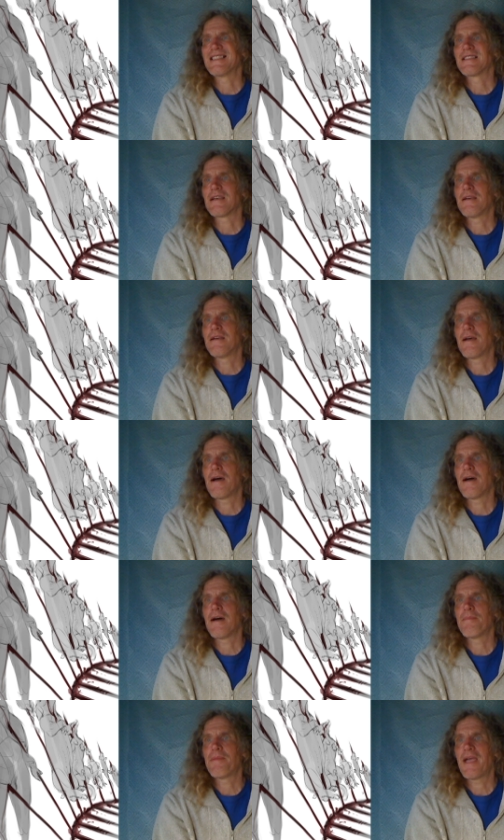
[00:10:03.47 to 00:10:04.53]
is
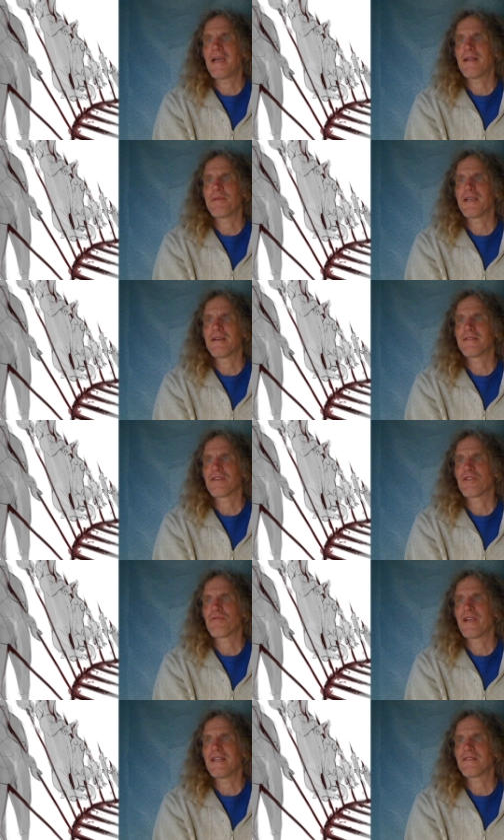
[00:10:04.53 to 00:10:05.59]
uh, bad because
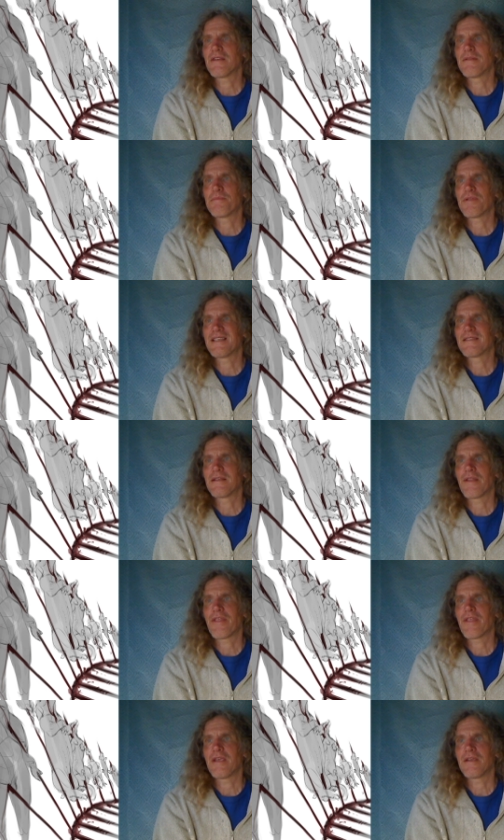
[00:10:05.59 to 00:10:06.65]
it creates
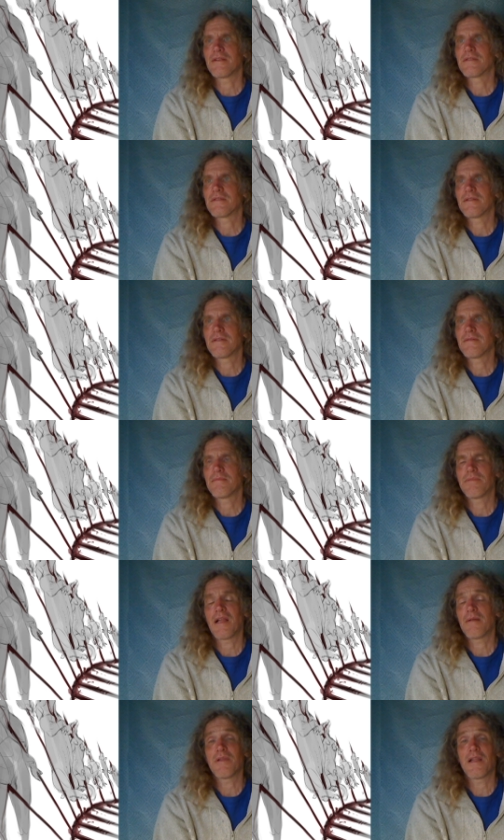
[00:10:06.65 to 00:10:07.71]
unpleasant things.
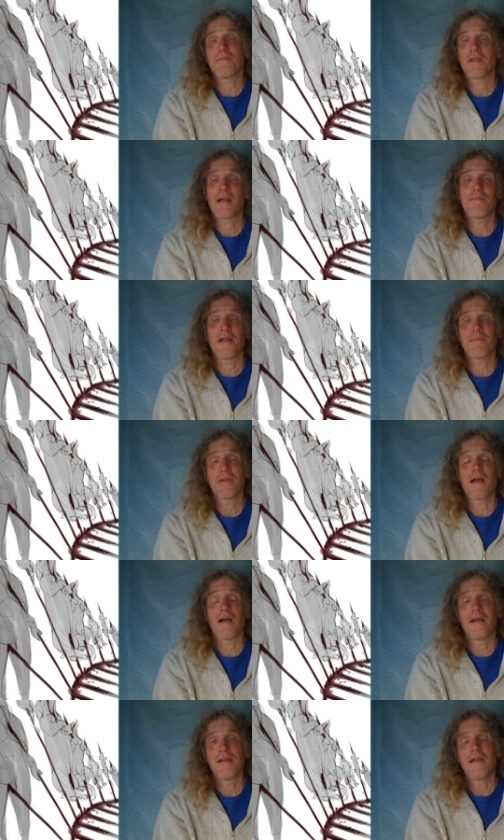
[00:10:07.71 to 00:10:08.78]
Blah blah blah blah
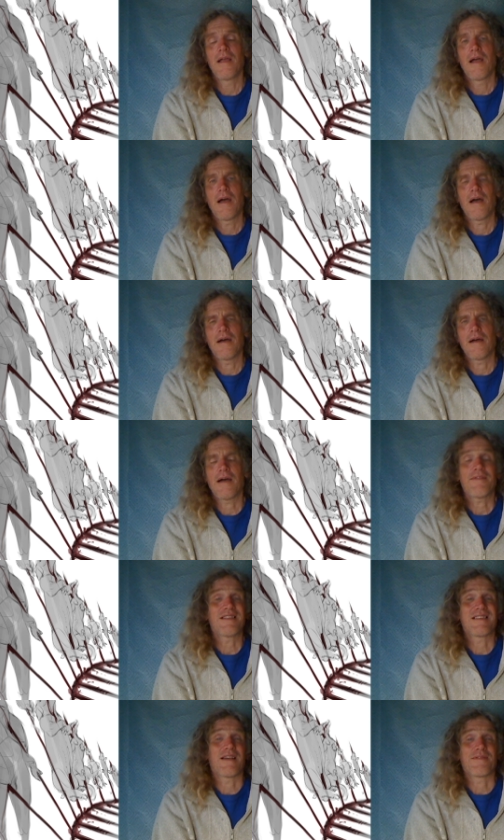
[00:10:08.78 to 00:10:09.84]
blah. Uh,
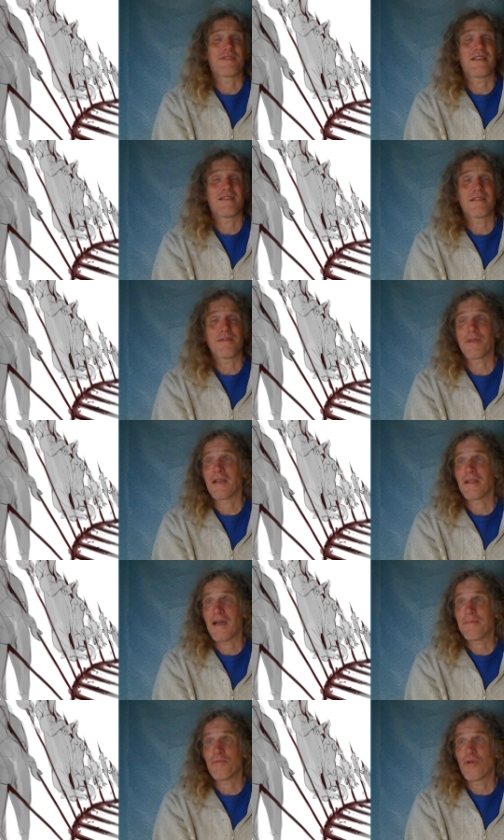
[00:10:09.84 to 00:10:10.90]
obviously, I've said something a
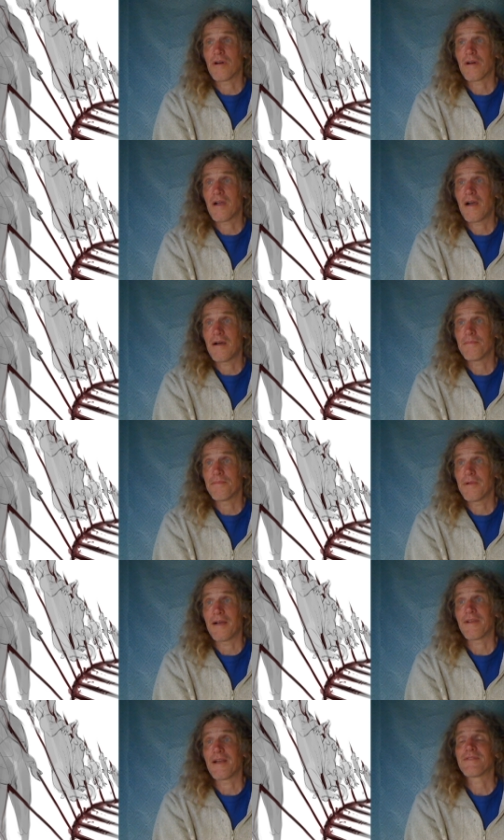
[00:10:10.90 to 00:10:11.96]
lot more comp.
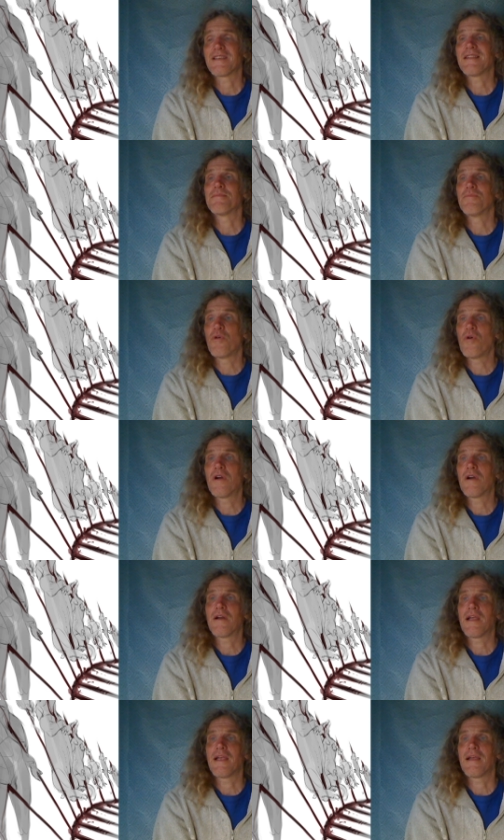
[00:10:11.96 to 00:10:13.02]
I've, I've said
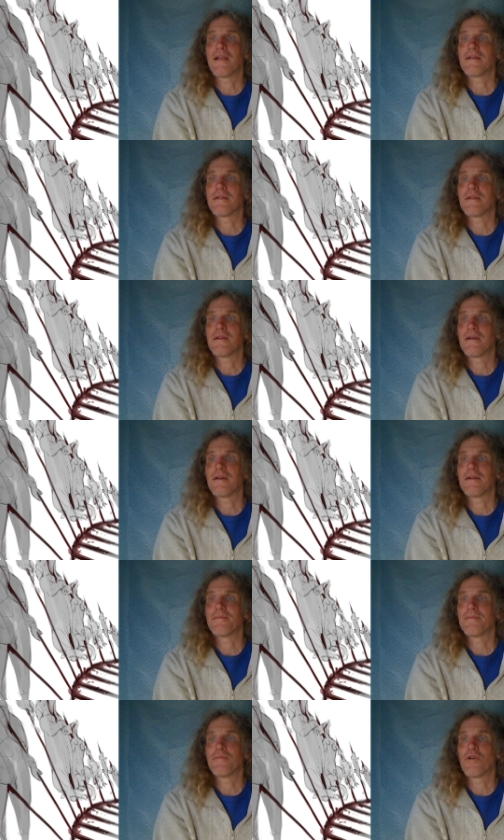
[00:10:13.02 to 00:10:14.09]
more and
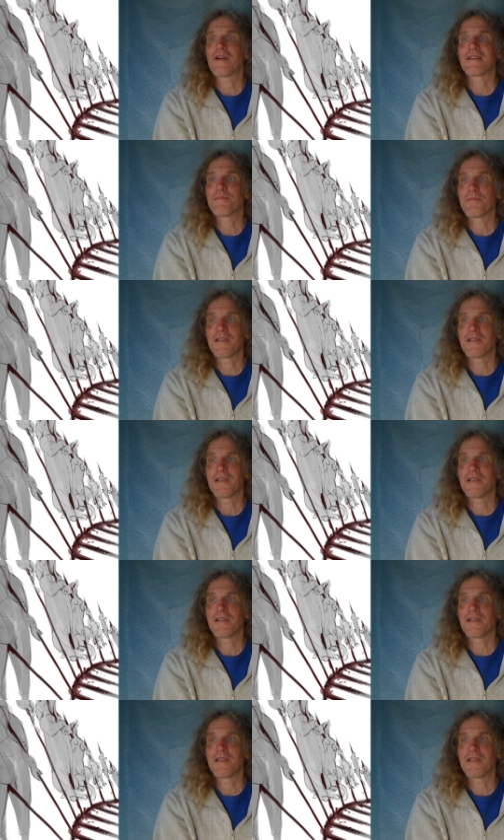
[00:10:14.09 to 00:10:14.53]
um, more